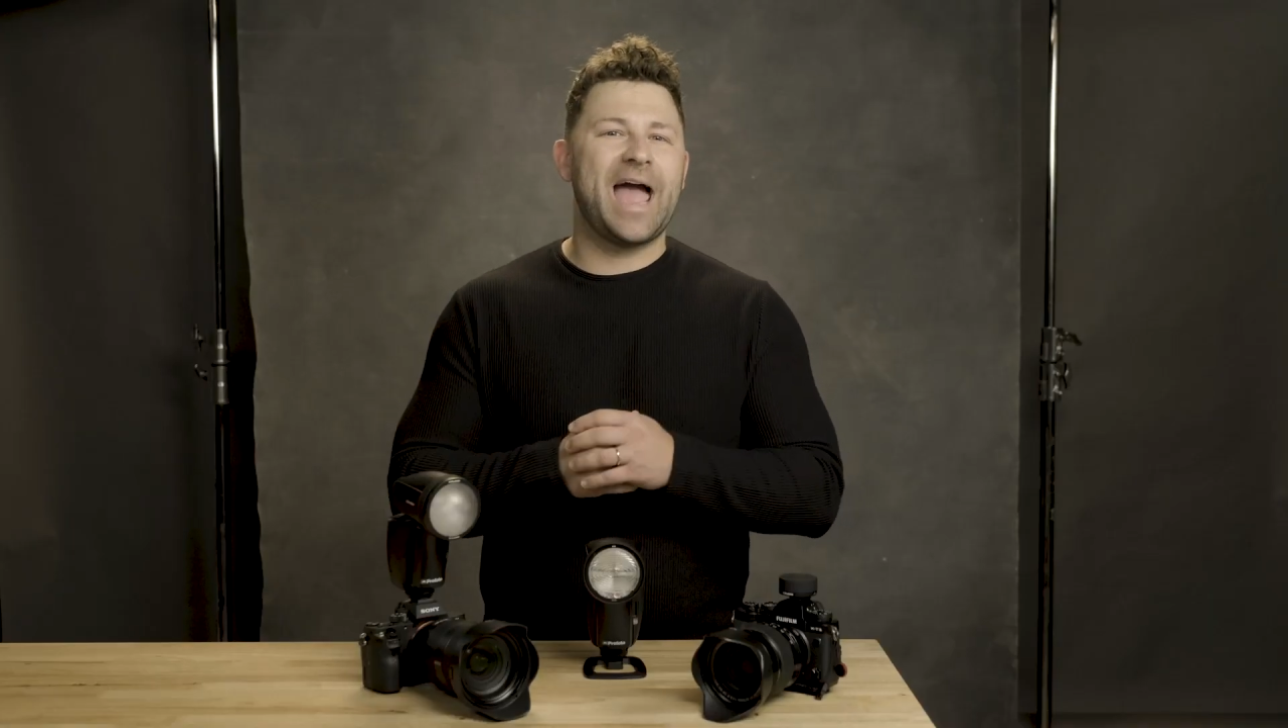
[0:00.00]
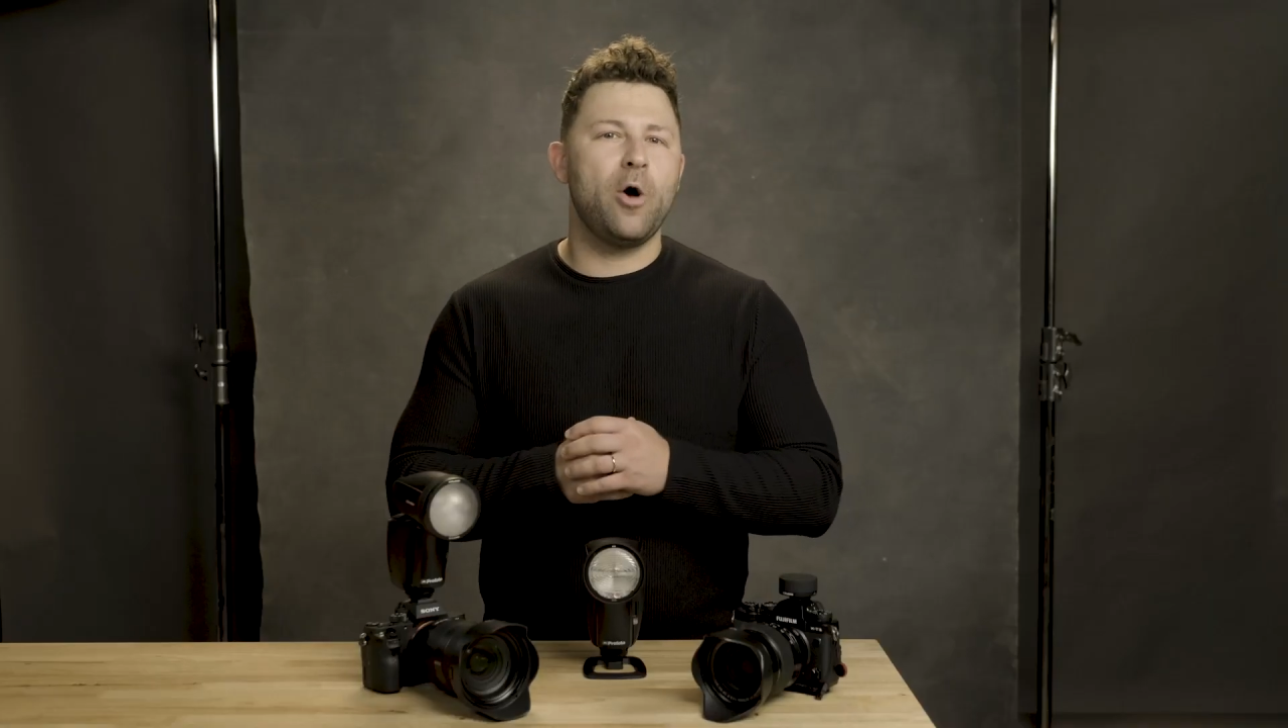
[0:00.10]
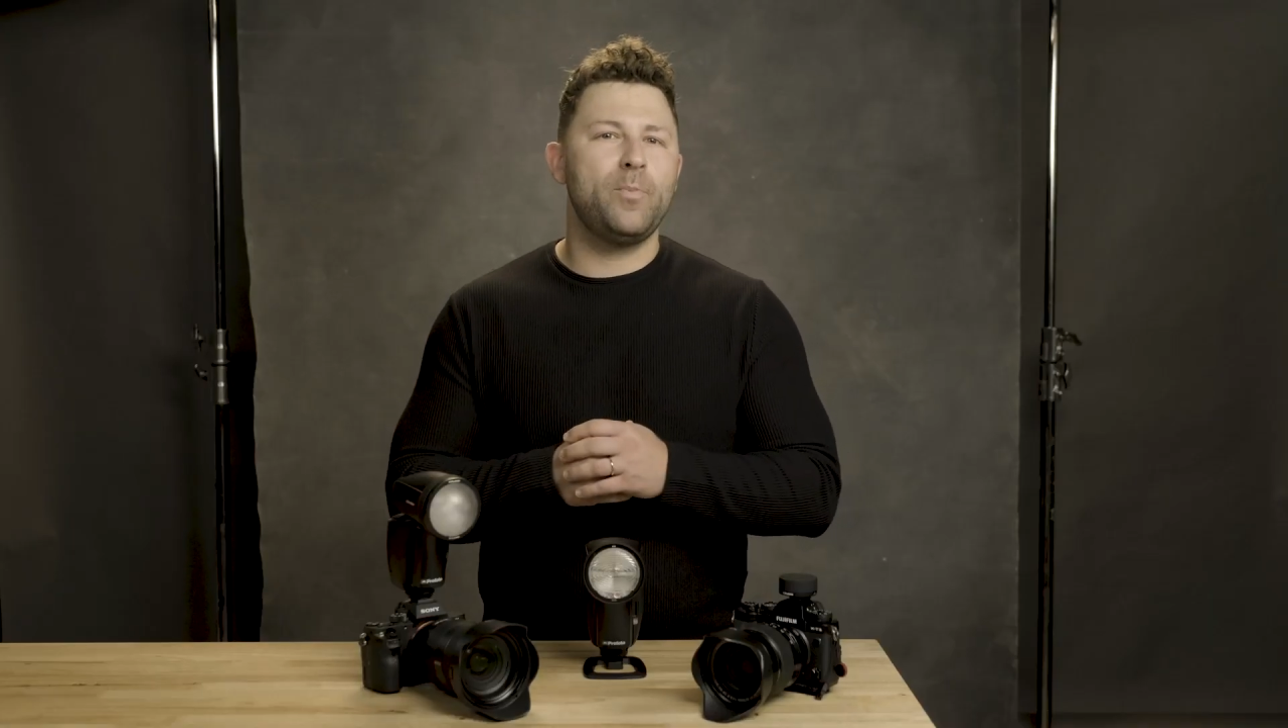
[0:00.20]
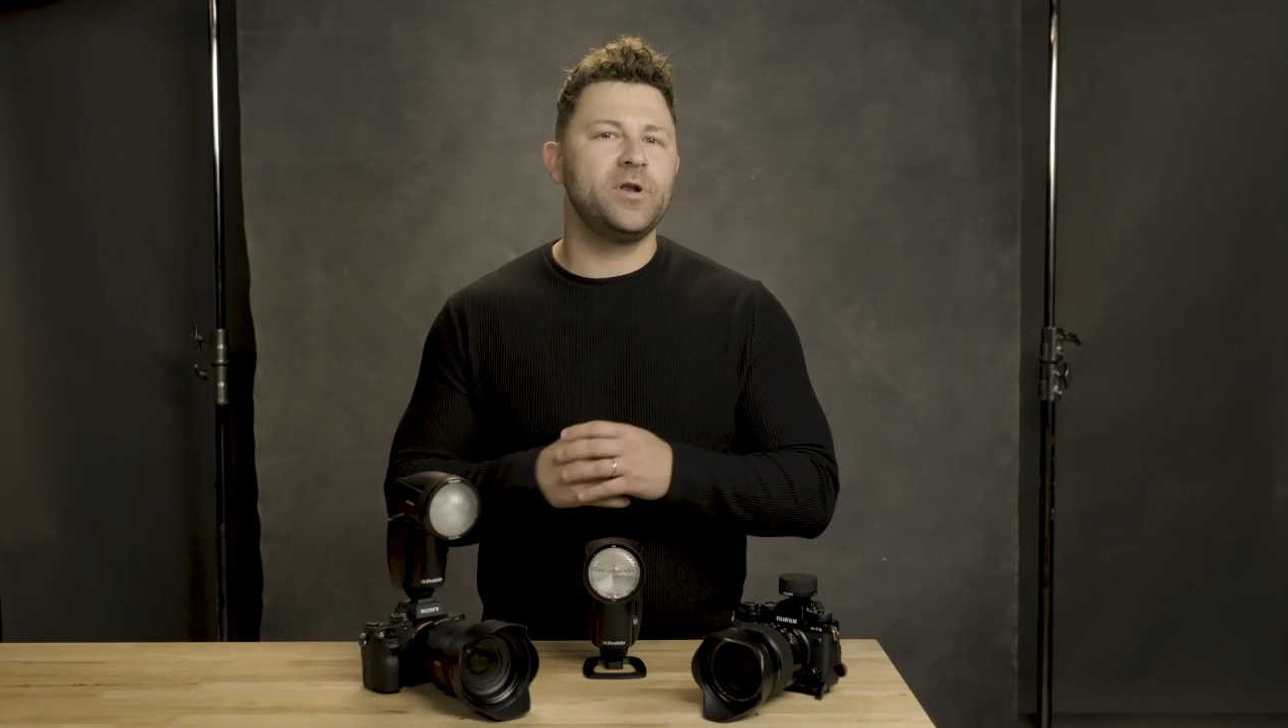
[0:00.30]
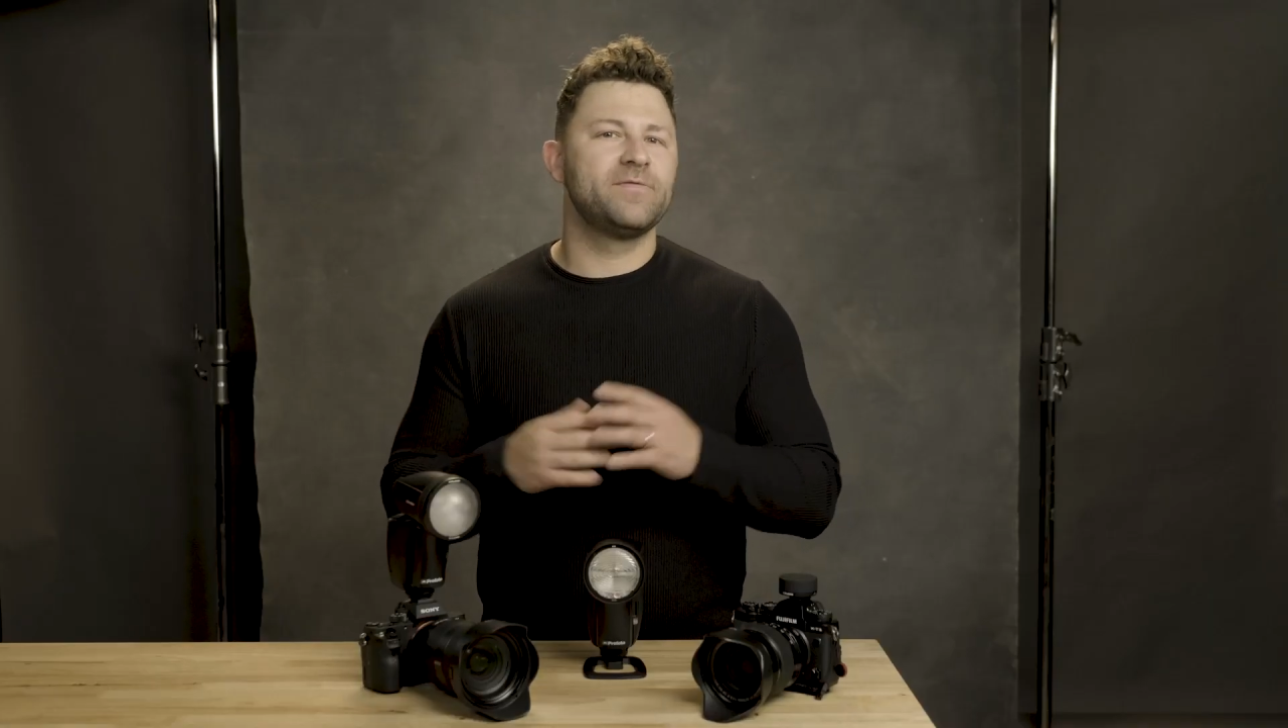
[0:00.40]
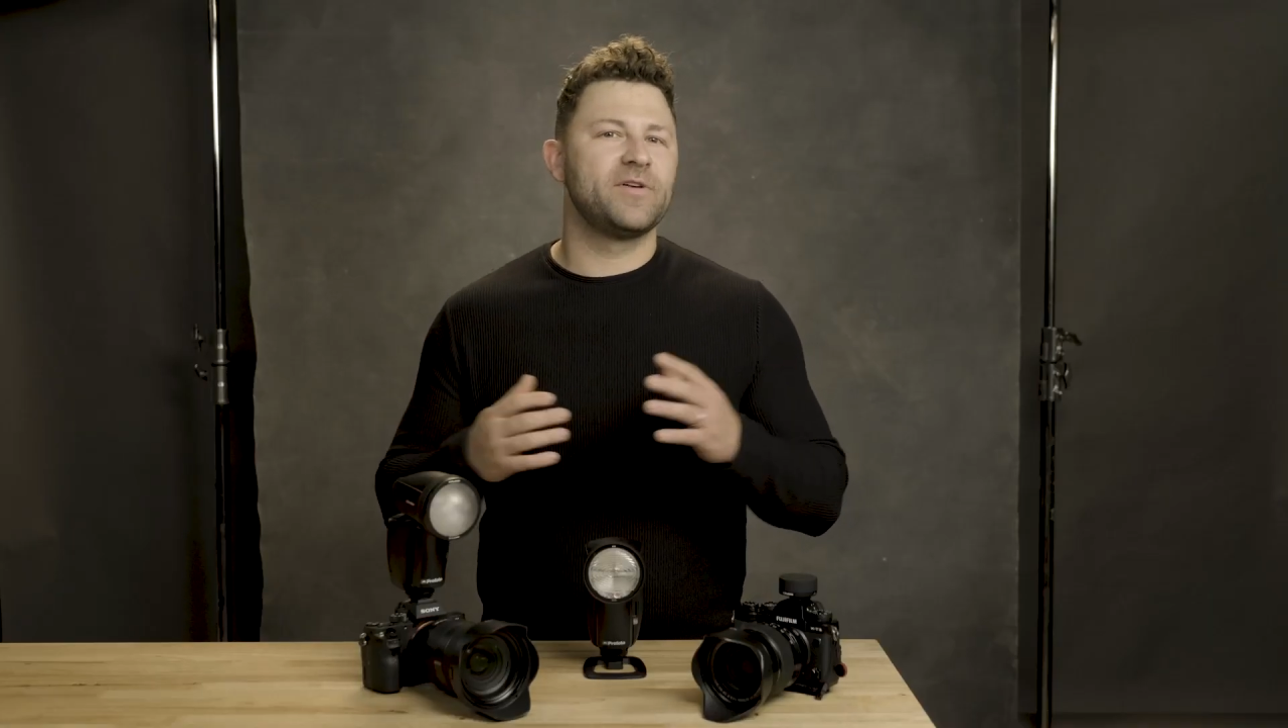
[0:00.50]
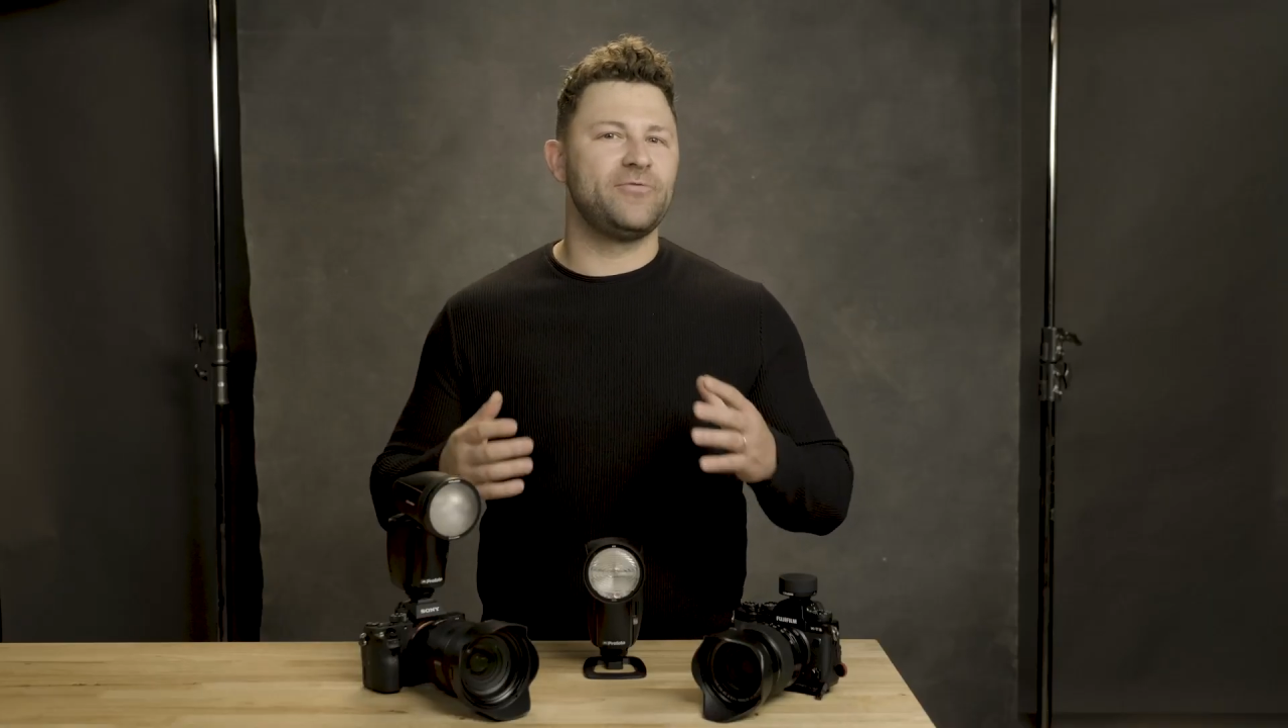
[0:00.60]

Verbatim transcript: output of the